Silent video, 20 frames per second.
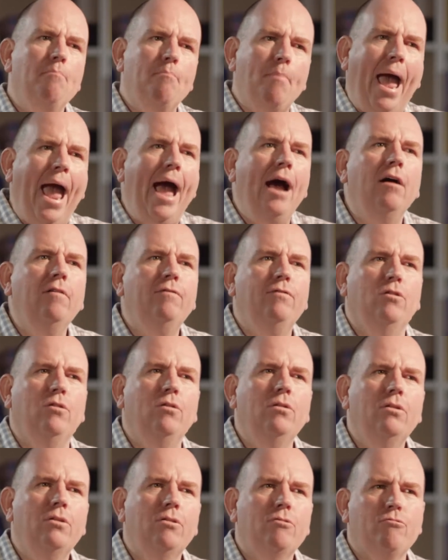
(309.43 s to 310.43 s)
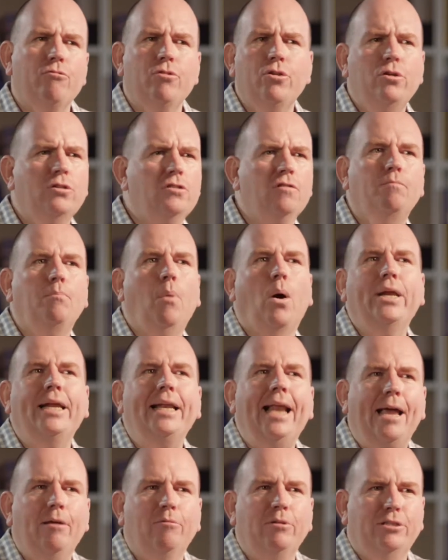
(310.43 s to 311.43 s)
powerful through the use of body
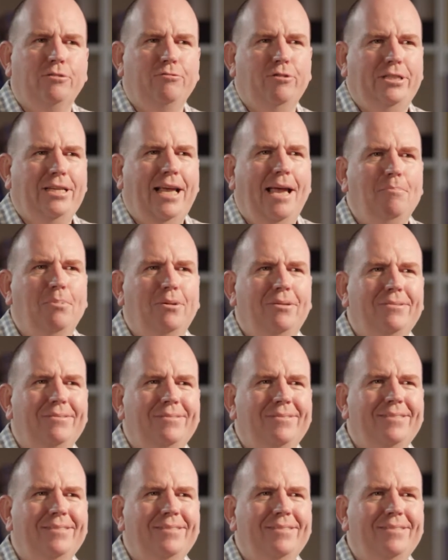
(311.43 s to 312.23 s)
language, for example.